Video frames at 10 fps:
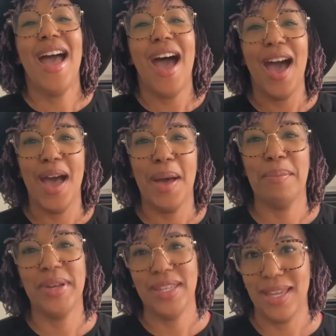
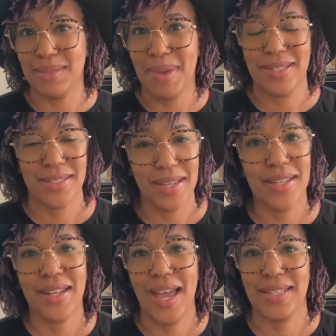But yes, my
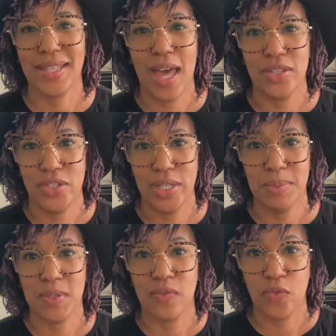son got
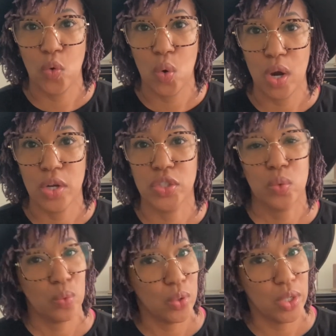scholarships for
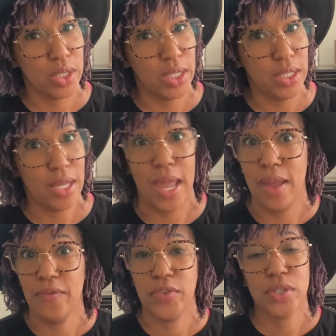sorority
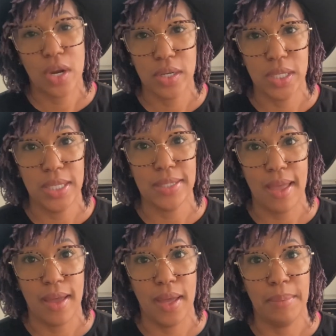and fraternities.
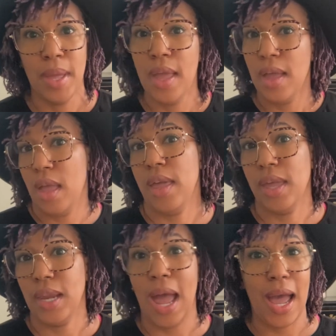
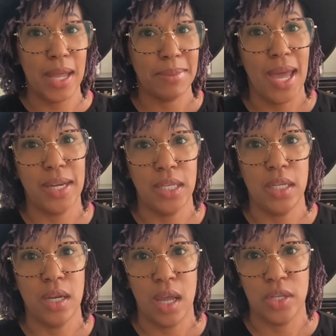And I am not
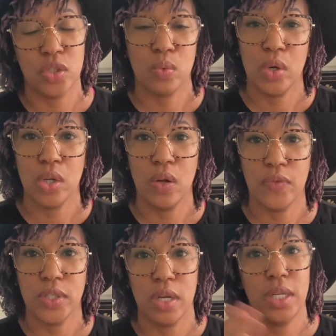in a sorority or
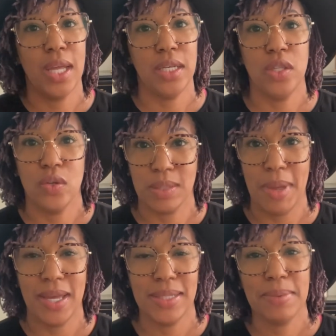fraternity, and neither is
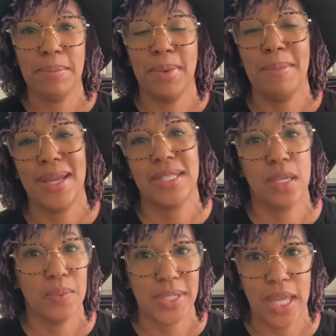my husband, but my
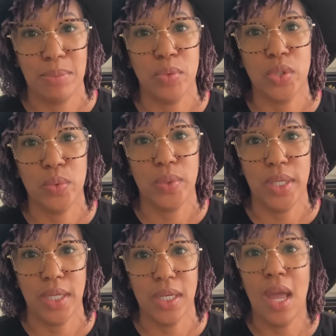son was able to
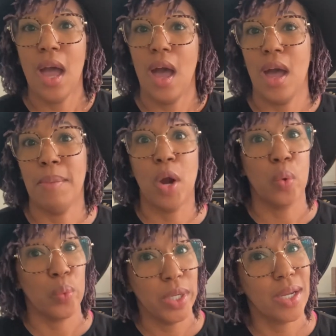get a
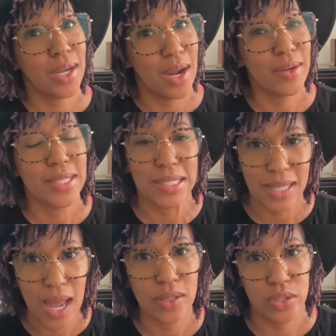reoccurring
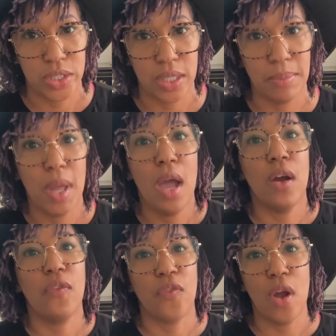scholarship
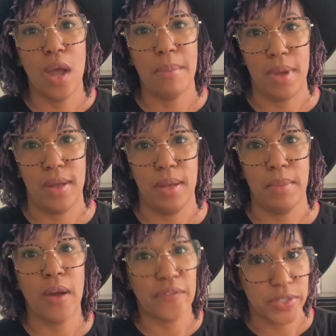from
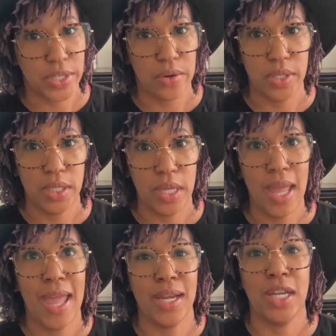a fraternity,
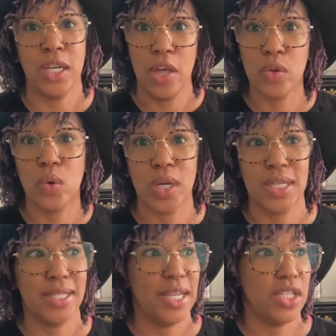and another
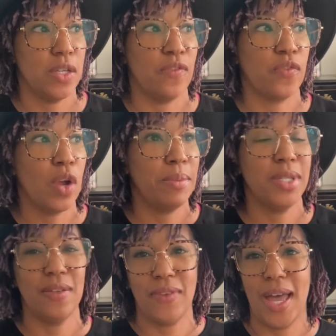organization from the
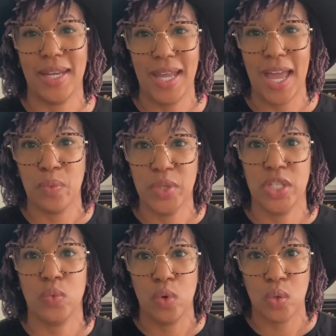Divine Nine, which
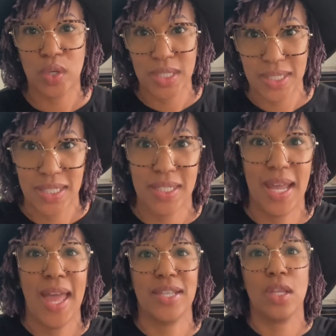is one organization
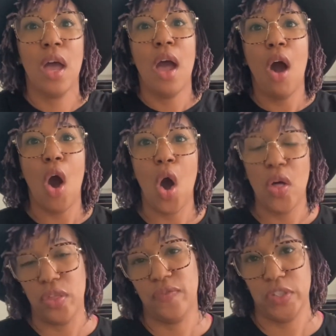that has all
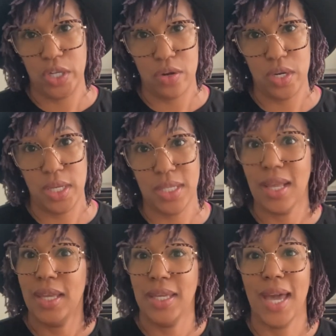the fraternities.
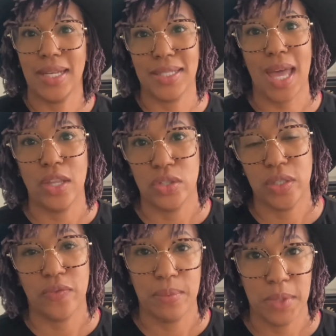He got a
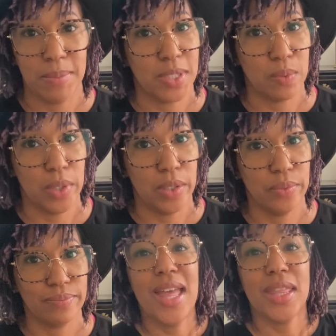scholarship from them as
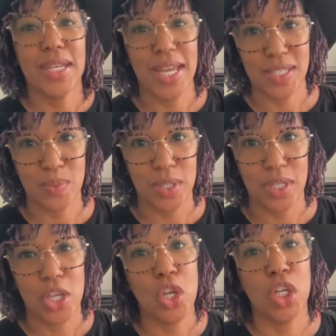well. The next one,
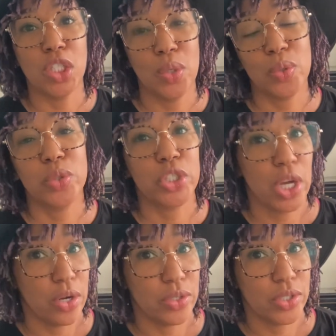your local
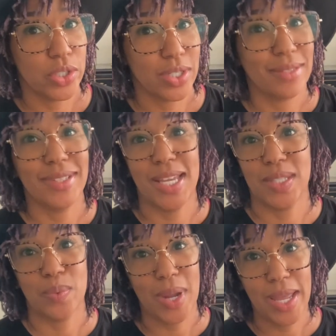church.
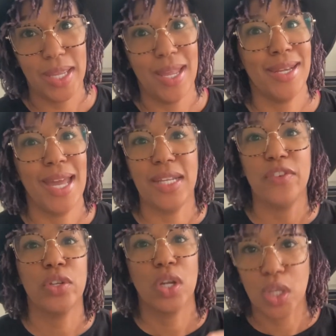That's right. And not
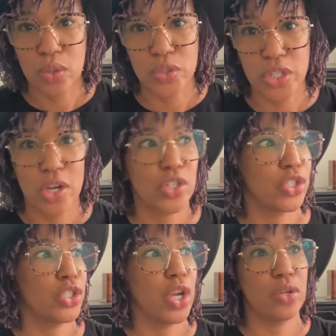even your local church,
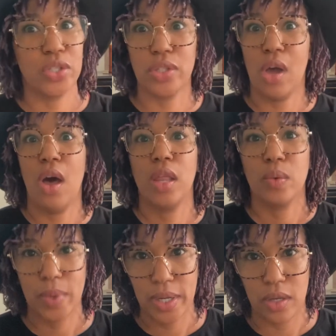churches all
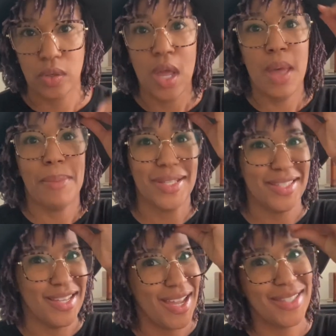around. My
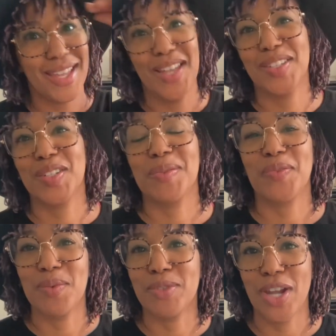son got scholarships
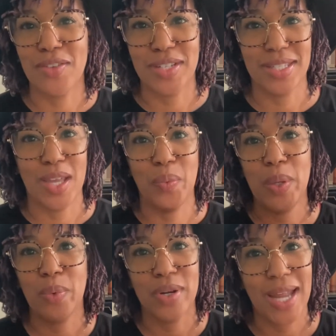from churches that we
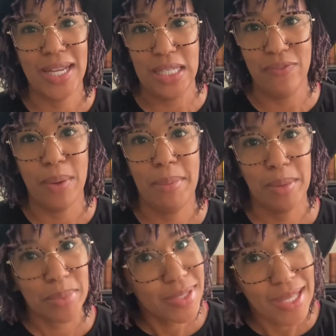were not even
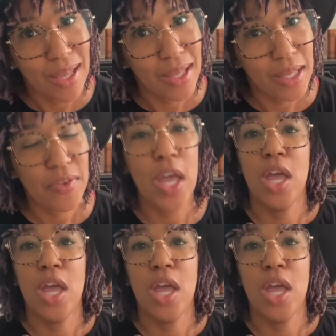members of.